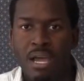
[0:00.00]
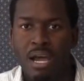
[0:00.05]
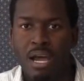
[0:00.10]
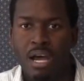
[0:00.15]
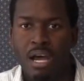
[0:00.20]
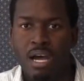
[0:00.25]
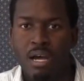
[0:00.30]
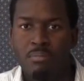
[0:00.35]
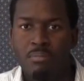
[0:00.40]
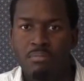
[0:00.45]

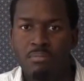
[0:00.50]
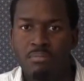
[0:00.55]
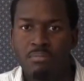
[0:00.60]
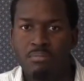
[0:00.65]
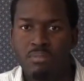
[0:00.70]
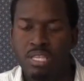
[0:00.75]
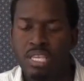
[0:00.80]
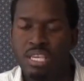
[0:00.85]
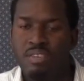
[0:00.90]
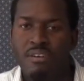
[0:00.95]
um,
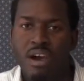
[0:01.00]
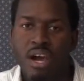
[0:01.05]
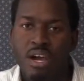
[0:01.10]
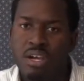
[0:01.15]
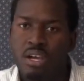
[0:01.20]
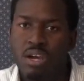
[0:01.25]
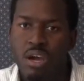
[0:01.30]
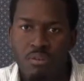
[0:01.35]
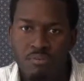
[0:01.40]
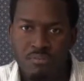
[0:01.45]
leave our
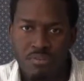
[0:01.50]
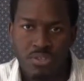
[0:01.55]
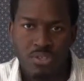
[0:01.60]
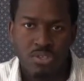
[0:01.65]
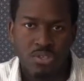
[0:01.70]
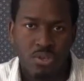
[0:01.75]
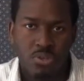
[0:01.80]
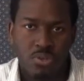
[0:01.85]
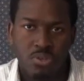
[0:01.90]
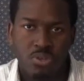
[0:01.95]
comfort
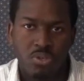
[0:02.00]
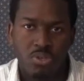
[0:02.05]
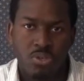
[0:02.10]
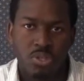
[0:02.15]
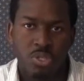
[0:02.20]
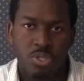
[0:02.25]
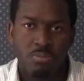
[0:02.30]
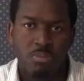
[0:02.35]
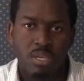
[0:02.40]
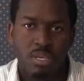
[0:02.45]
zone, so to
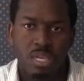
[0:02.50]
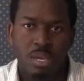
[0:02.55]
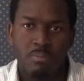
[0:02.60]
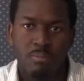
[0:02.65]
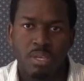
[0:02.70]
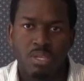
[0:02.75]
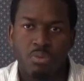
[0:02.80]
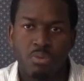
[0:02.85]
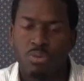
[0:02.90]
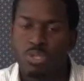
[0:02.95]
speak. I
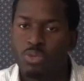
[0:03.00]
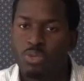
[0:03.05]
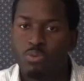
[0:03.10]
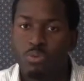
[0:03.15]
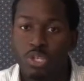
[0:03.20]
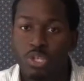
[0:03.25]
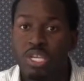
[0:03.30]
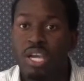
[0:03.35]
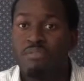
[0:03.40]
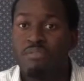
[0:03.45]
mean, as once,
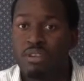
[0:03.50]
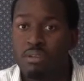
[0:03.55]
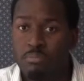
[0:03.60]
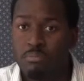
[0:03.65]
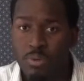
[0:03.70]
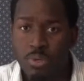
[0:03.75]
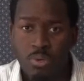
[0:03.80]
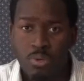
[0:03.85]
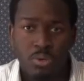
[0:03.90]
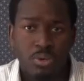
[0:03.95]
once you have a
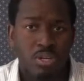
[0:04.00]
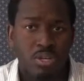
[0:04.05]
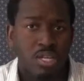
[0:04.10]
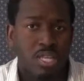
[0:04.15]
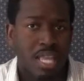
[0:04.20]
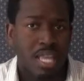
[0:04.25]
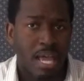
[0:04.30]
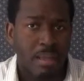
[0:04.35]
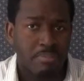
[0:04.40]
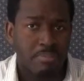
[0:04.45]
computer, a
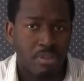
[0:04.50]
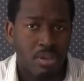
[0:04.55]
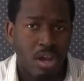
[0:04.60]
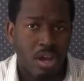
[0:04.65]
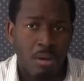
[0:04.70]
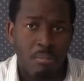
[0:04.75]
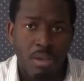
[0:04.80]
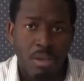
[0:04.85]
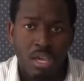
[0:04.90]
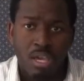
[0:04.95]

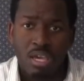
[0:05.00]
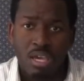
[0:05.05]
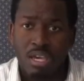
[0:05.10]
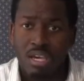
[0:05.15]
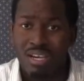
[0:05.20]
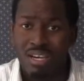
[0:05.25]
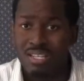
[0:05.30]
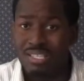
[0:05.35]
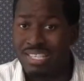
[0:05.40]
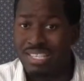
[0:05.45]
laptop,
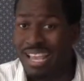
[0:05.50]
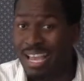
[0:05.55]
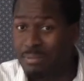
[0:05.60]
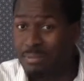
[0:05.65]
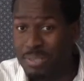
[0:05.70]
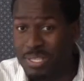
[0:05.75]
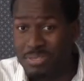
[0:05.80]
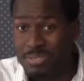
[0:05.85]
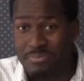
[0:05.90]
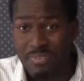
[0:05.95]
a
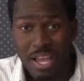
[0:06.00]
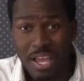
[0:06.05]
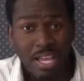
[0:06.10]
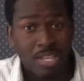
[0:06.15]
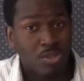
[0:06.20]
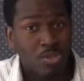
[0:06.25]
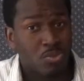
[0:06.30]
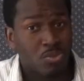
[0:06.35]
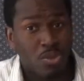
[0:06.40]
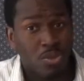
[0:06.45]
tablet
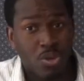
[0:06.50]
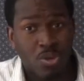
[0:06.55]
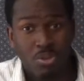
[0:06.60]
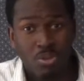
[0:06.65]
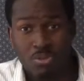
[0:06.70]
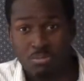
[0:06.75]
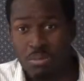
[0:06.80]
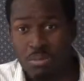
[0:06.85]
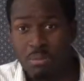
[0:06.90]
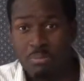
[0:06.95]
device, who
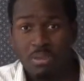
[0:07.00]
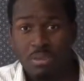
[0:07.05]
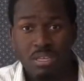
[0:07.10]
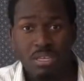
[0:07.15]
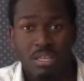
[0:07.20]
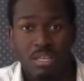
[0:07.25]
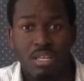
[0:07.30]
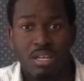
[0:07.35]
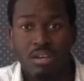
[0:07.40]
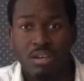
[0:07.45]
knows, maybe,
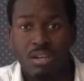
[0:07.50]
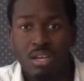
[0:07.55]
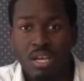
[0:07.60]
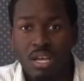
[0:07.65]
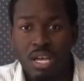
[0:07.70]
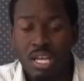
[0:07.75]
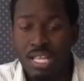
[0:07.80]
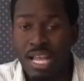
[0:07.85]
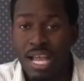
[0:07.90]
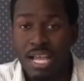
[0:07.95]
you know,
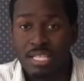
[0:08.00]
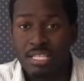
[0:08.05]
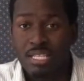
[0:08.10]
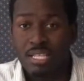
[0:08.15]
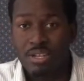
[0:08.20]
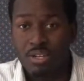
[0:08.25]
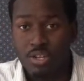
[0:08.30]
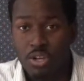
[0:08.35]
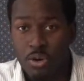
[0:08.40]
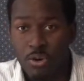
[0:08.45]
nice
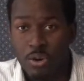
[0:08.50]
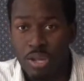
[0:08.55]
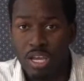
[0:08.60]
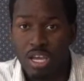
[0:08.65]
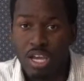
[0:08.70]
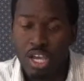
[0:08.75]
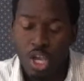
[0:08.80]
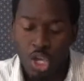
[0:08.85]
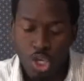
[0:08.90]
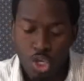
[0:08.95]
little
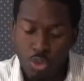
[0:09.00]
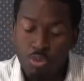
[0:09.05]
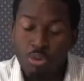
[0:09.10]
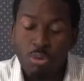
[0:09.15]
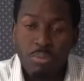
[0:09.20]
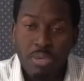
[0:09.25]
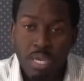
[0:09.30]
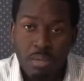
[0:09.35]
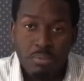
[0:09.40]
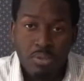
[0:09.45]
courier, you
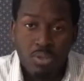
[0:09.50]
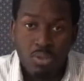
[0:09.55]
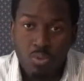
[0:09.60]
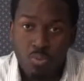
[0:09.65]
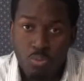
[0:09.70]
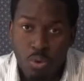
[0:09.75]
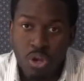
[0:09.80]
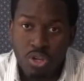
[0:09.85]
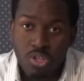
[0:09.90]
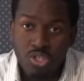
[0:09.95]
will be able
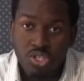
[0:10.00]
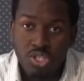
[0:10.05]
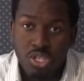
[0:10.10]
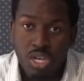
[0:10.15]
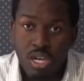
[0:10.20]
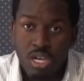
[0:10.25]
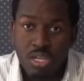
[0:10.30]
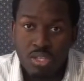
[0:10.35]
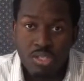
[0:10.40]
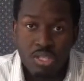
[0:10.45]
to watch
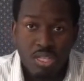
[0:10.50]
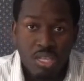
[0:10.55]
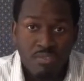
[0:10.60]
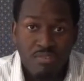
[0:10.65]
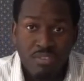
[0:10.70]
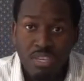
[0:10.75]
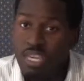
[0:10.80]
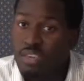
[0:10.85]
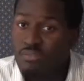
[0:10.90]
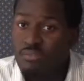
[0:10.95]
uh,
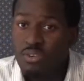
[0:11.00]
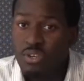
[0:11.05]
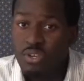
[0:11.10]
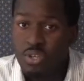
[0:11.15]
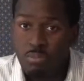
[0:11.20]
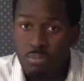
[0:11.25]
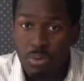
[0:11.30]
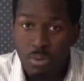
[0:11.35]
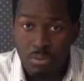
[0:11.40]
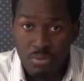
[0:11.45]
TV, even on
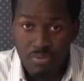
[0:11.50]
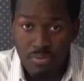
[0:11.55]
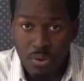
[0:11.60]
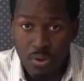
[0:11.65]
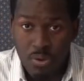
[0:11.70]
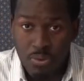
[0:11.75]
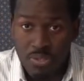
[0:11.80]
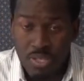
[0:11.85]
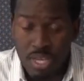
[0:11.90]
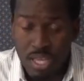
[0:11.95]
your mobile
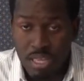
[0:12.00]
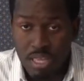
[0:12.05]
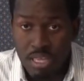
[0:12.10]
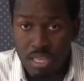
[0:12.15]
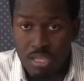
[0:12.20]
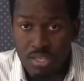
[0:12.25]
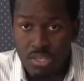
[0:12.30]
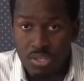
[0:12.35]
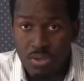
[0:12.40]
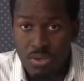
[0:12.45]
phones, I
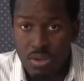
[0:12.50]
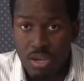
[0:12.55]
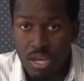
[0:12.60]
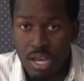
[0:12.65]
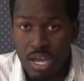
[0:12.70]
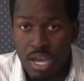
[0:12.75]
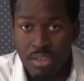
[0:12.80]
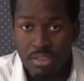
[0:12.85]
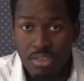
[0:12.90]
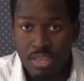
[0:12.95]
think. So
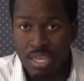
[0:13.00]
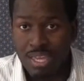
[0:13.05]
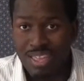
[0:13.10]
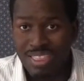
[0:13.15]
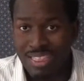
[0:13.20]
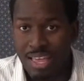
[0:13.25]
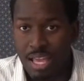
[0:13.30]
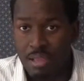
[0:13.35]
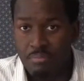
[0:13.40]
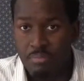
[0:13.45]
I, I think
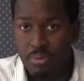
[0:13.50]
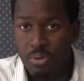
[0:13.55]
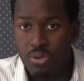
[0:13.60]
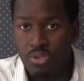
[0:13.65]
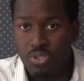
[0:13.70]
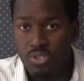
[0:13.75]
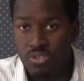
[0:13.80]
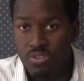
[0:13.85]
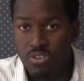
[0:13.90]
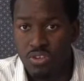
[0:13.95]
that
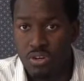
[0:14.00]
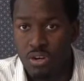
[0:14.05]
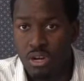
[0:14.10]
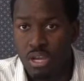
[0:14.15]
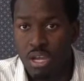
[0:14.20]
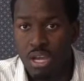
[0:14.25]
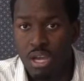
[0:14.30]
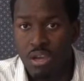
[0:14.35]
push or